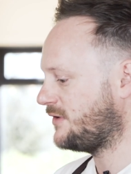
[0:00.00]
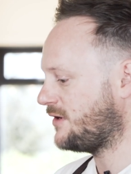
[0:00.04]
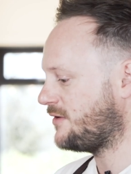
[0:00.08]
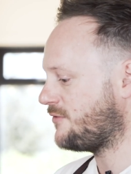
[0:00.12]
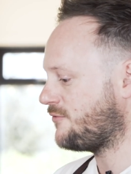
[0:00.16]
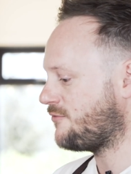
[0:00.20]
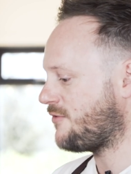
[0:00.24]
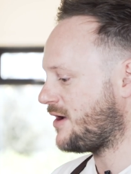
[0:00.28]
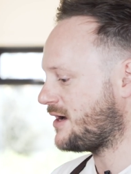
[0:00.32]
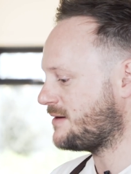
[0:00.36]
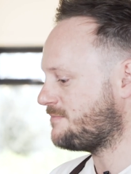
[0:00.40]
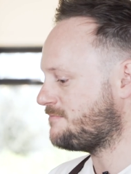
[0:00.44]
the
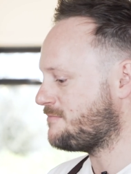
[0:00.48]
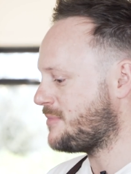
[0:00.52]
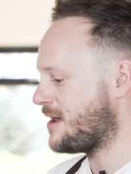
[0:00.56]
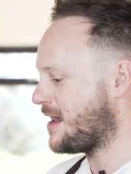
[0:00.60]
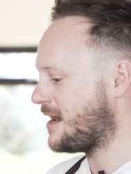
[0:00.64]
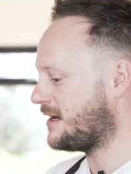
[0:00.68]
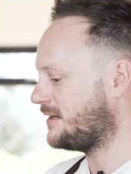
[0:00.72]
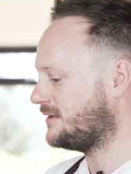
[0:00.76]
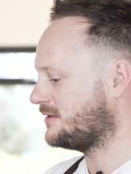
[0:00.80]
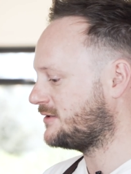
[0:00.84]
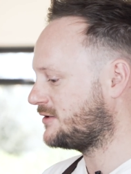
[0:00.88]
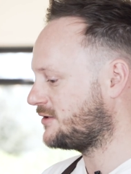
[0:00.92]
right
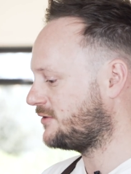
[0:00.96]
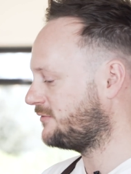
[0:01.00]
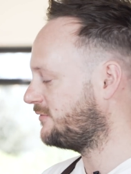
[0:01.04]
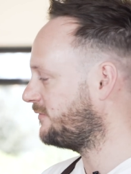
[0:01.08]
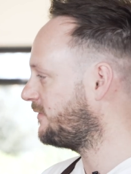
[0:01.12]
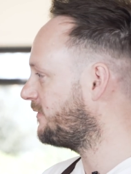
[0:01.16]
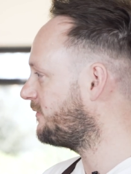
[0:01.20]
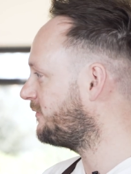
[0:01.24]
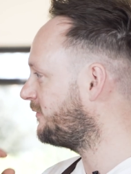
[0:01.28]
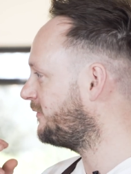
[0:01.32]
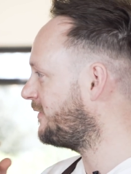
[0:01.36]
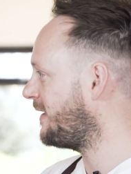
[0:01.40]
balance of
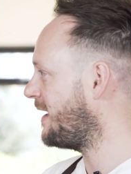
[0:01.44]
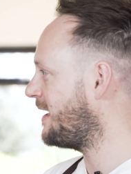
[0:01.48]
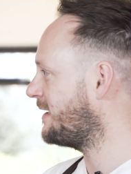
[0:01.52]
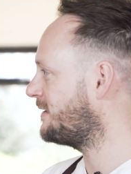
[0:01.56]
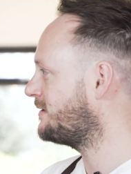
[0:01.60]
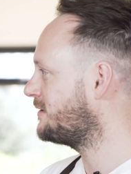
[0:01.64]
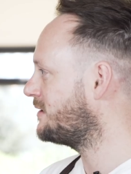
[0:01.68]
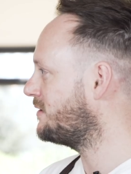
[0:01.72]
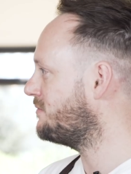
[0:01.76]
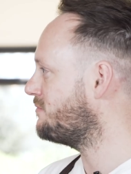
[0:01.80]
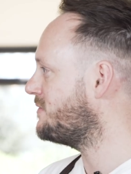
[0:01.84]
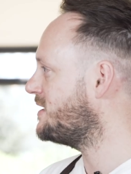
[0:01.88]

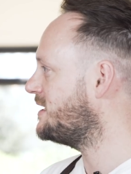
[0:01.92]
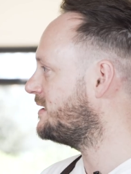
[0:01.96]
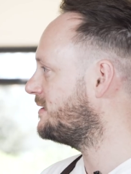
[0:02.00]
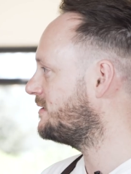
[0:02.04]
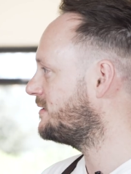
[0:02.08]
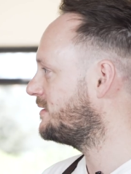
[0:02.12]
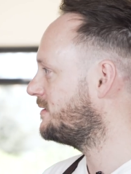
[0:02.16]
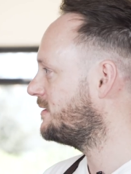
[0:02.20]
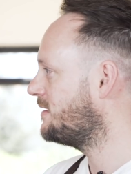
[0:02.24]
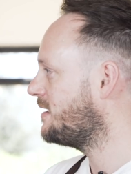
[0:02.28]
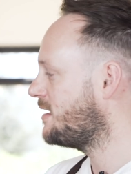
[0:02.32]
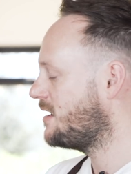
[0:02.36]
fat to meat,
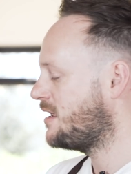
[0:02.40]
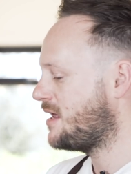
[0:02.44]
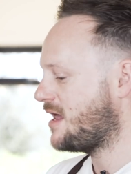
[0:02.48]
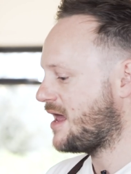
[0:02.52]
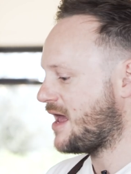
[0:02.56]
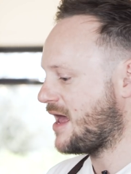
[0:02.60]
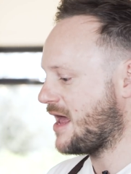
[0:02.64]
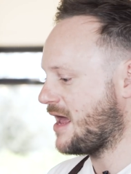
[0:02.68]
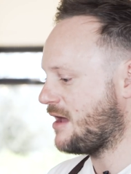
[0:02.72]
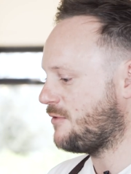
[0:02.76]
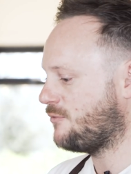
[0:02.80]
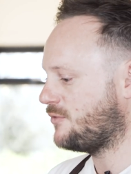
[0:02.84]
yeah,
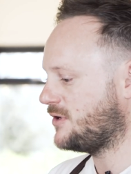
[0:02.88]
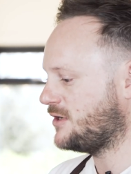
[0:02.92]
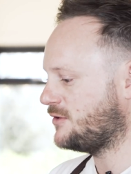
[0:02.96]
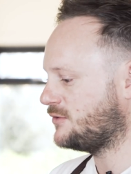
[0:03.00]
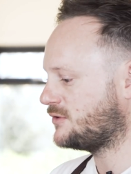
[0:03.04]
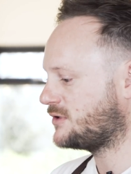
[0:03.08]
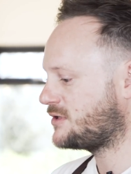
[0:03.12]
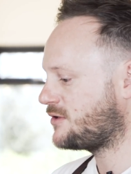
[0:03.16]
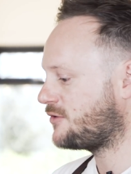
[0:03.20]
uh, we use